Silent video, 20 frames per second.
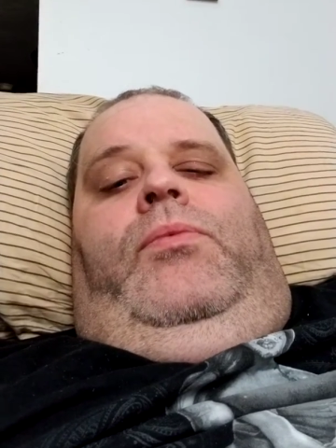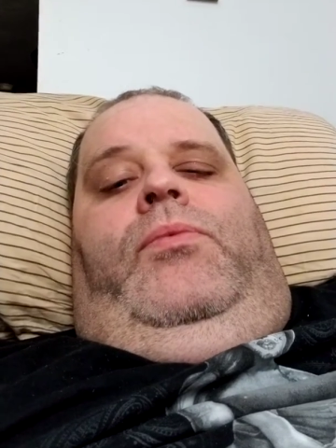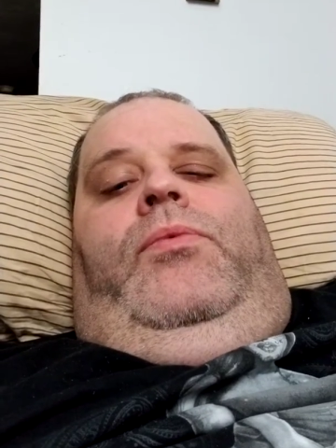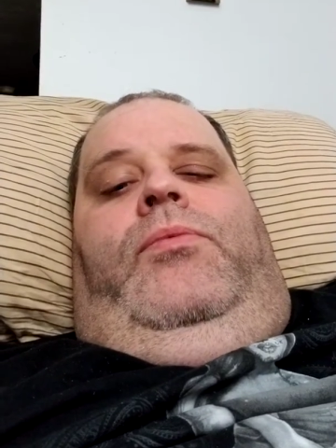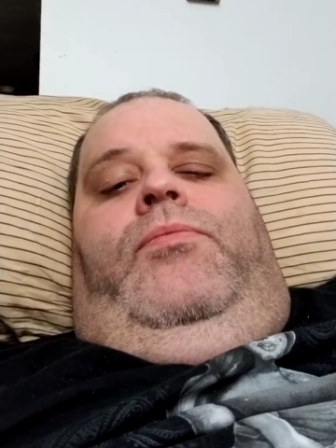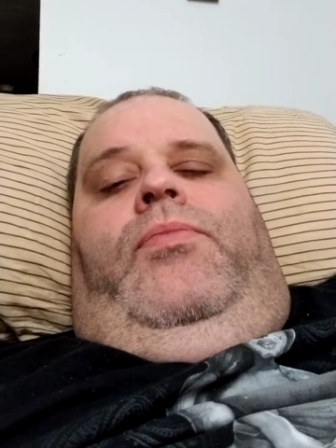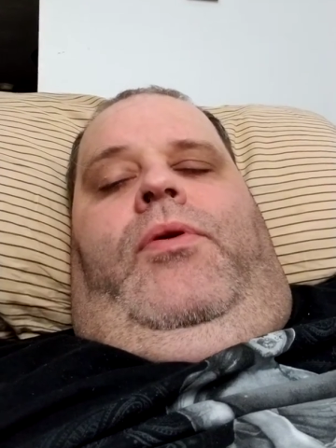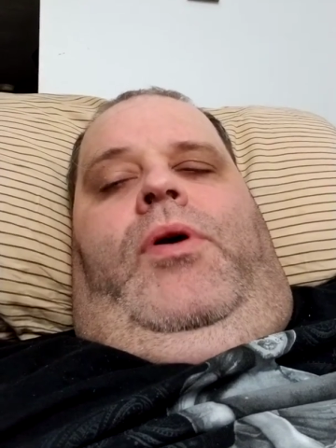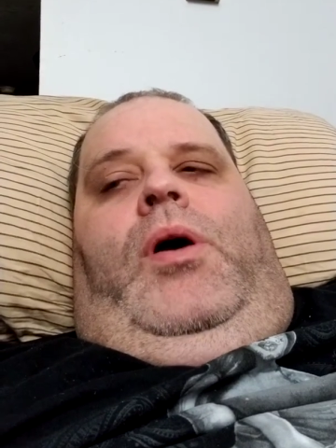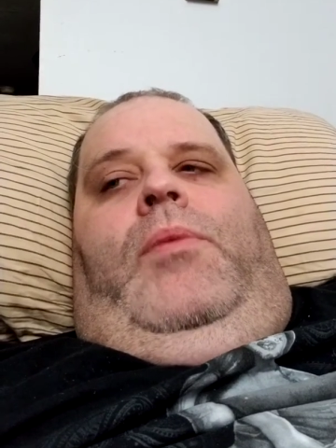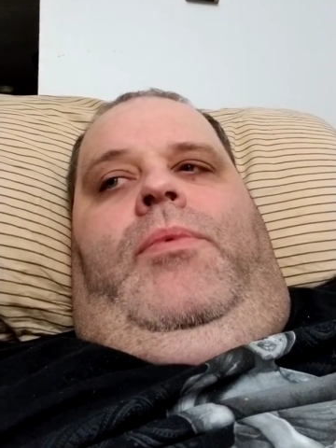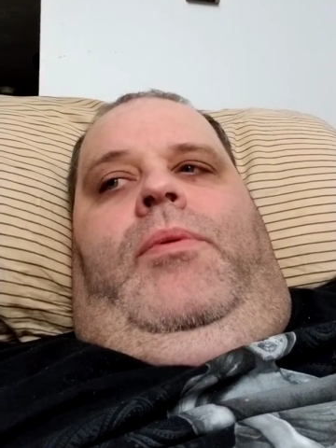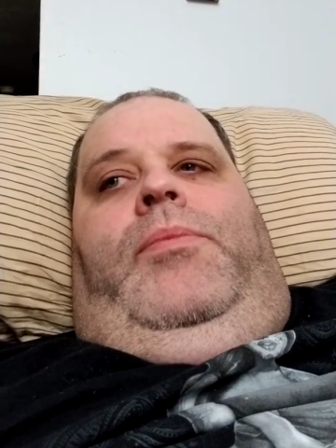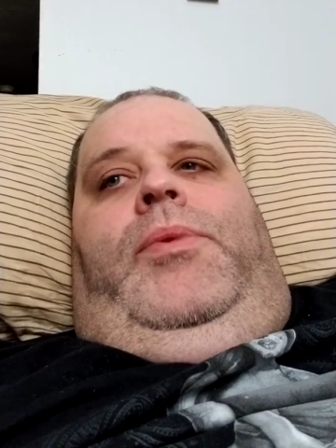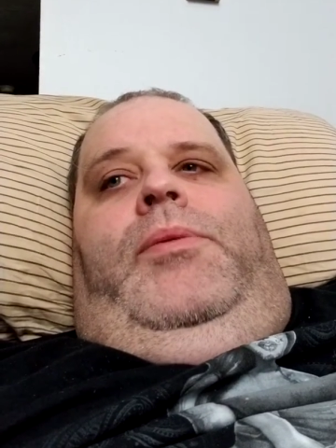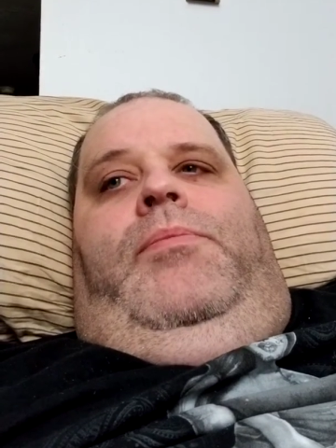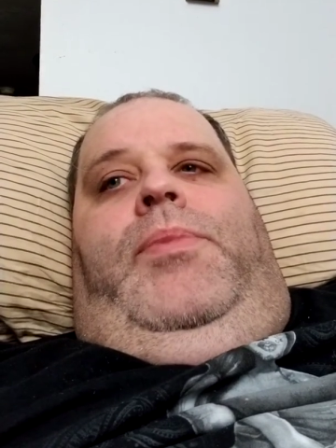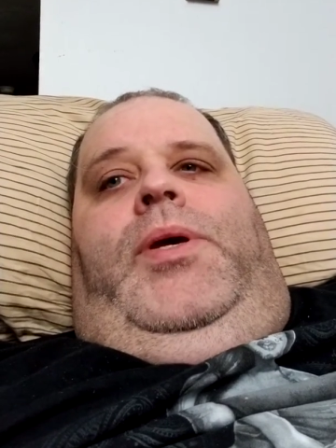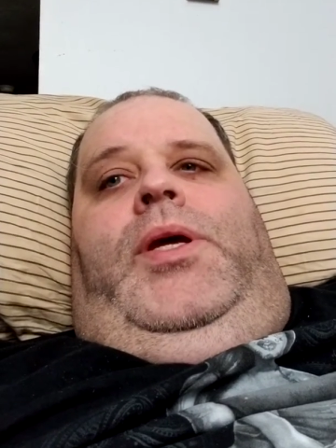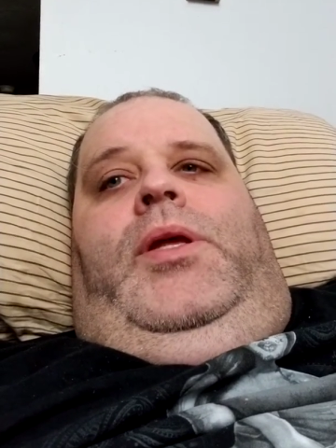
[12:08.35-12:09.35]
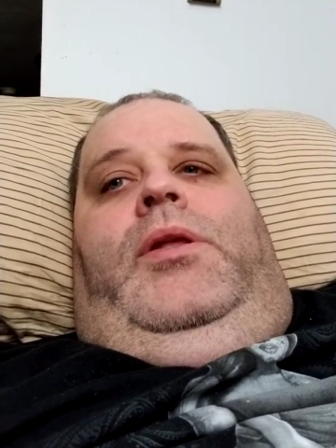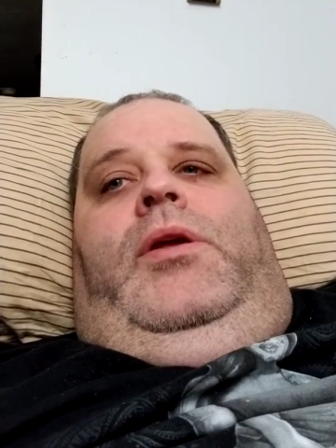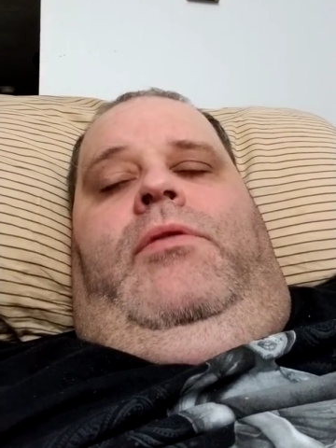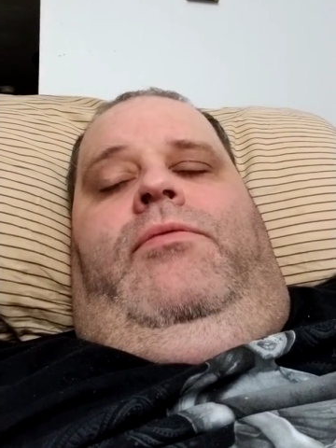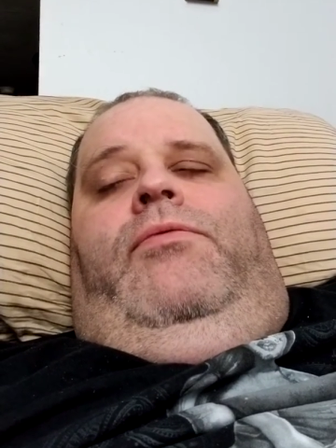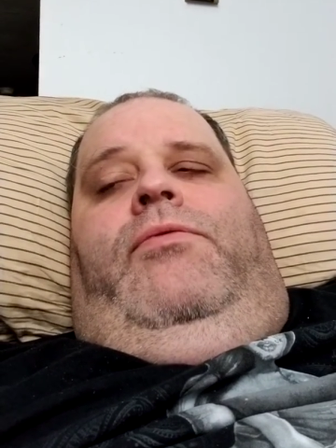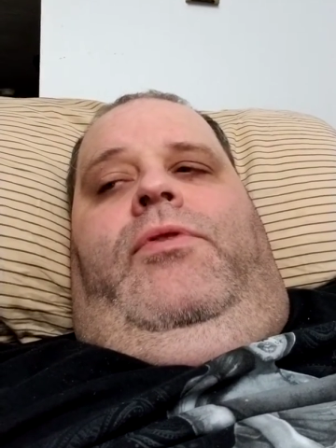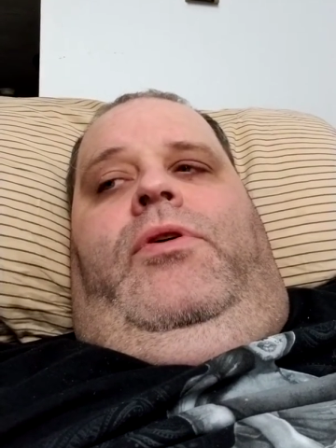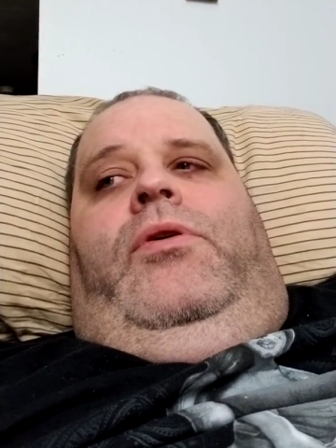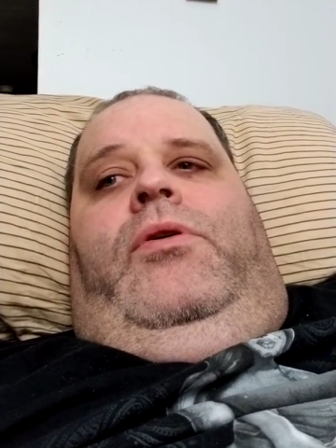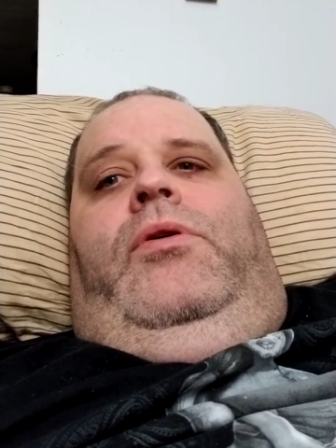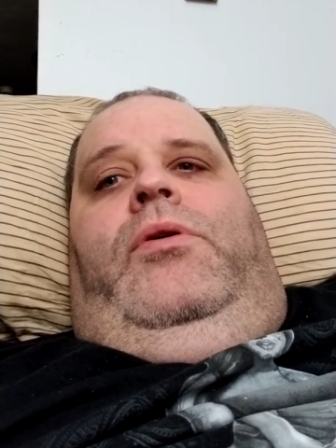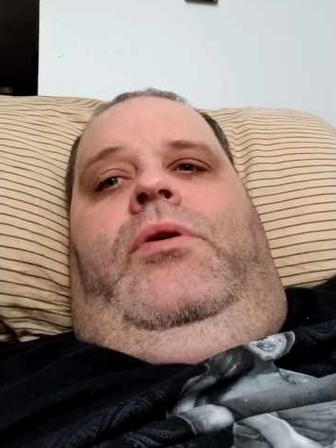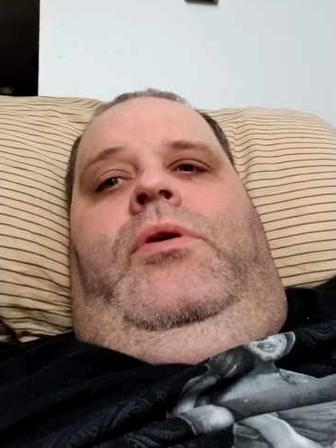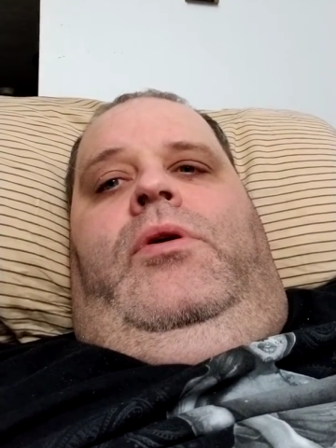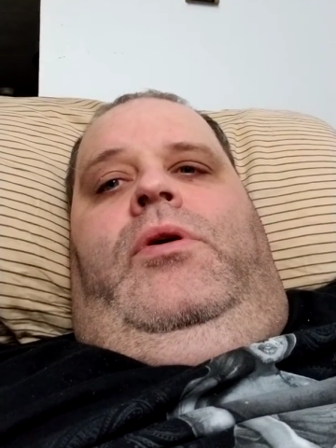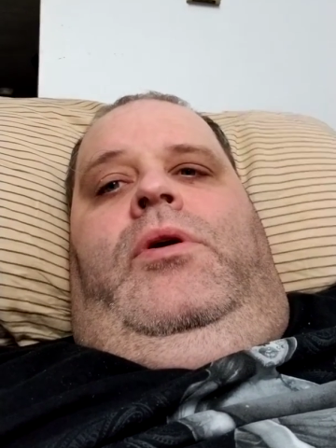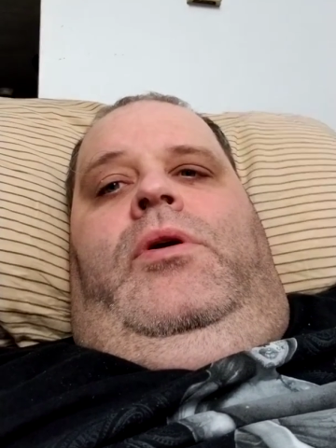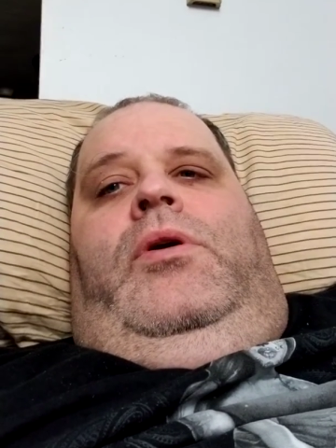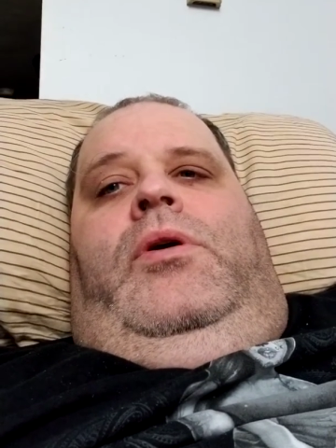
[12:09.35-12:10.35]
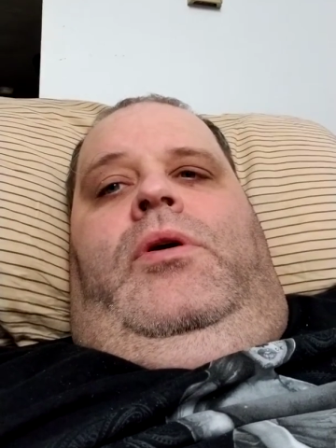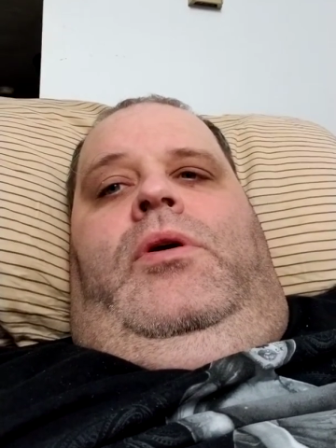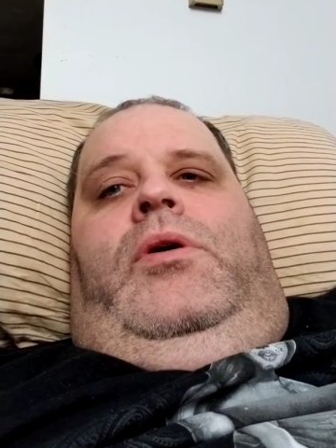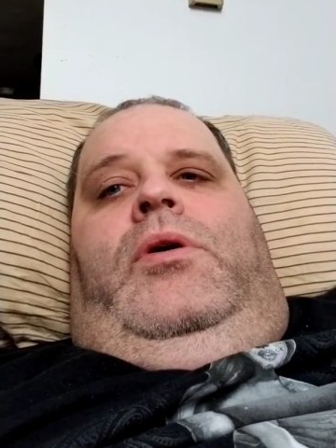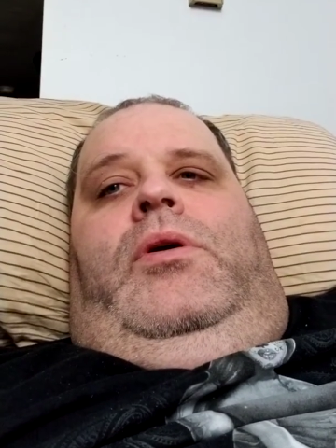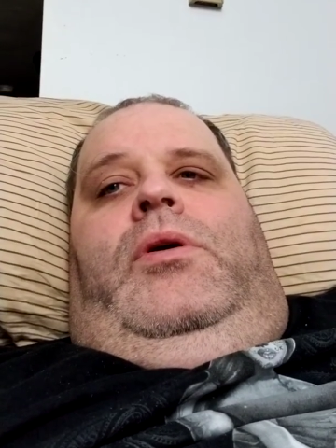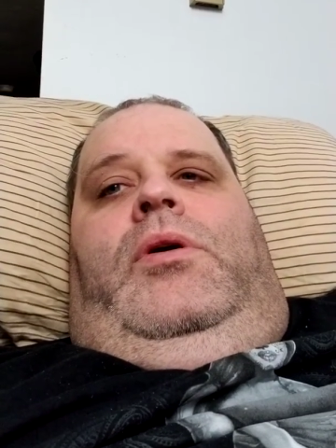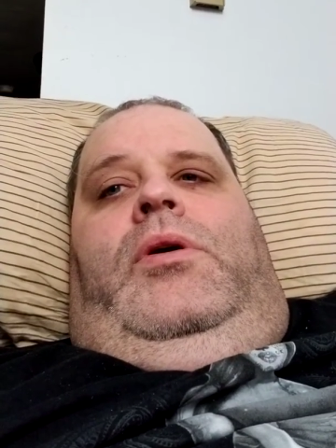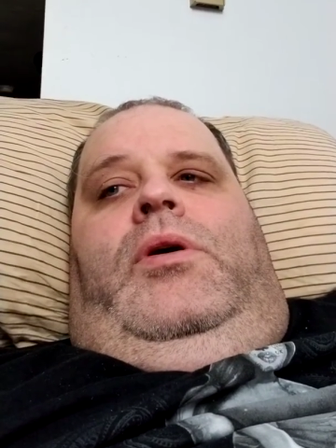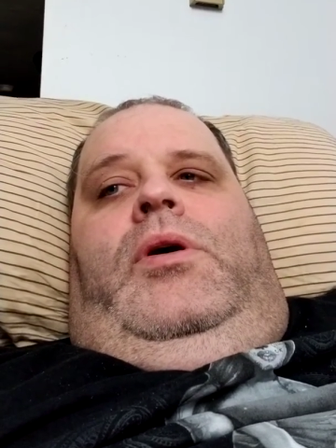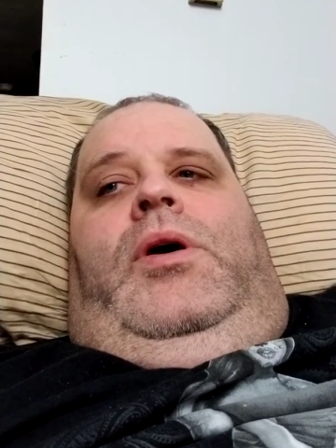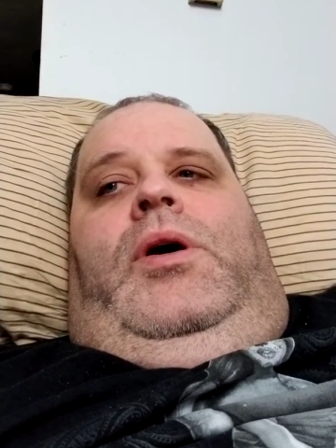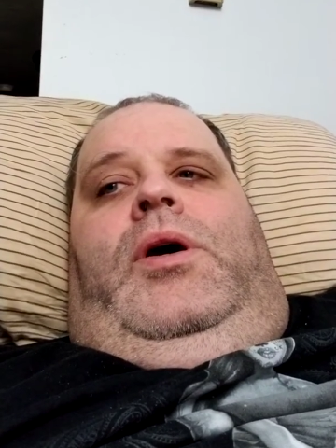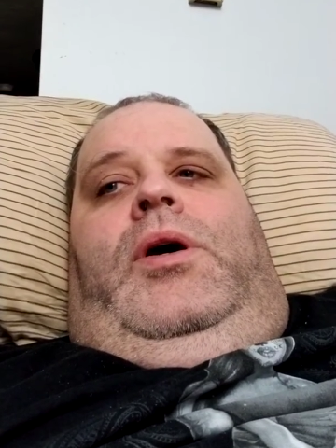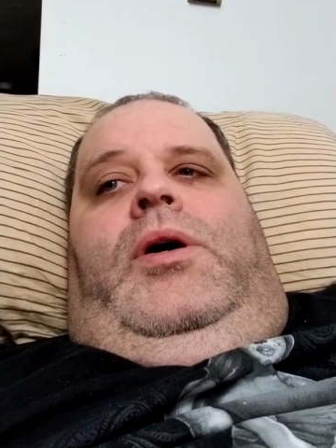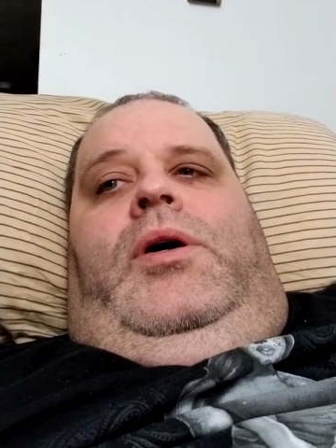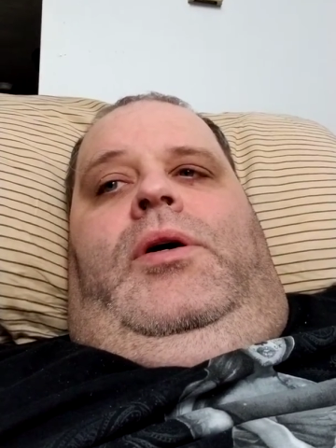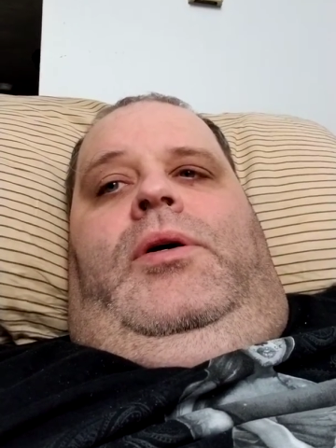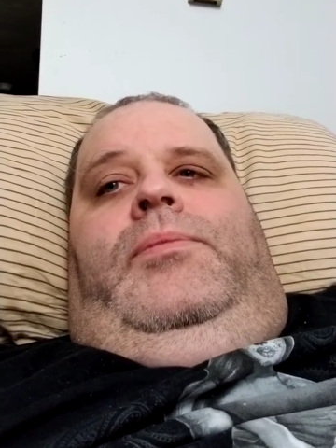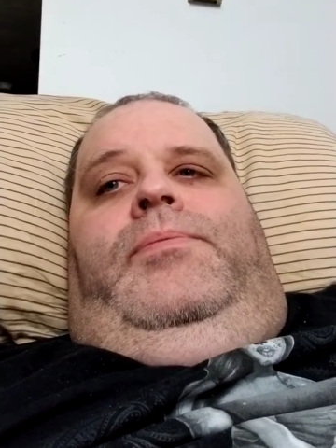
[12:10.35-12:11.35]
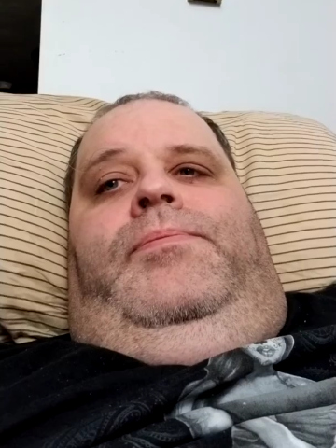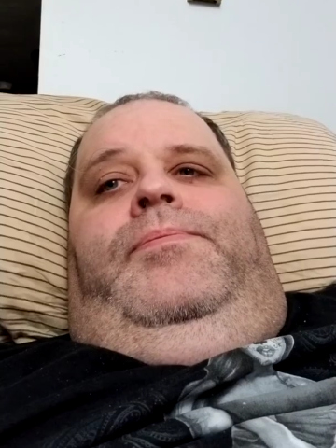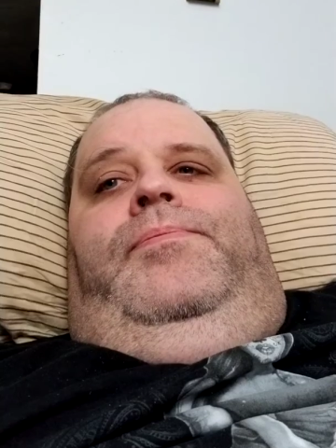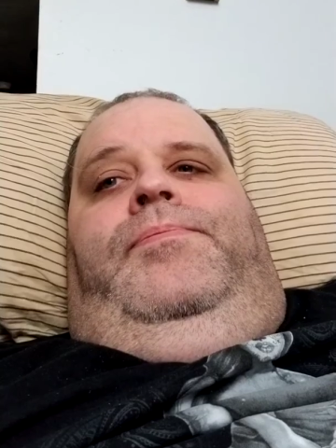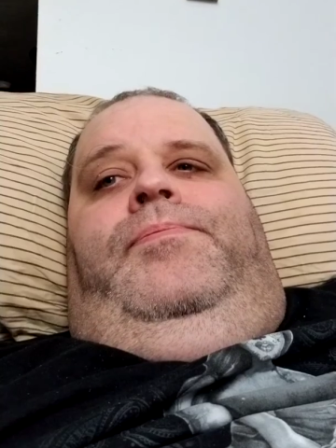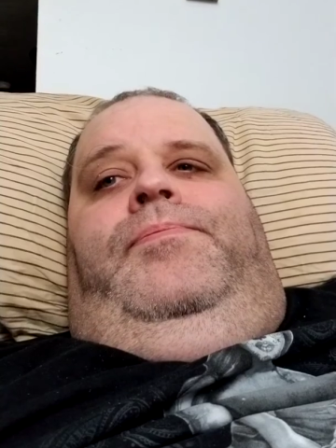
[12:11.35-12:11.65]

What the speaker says: would probably be enough for her.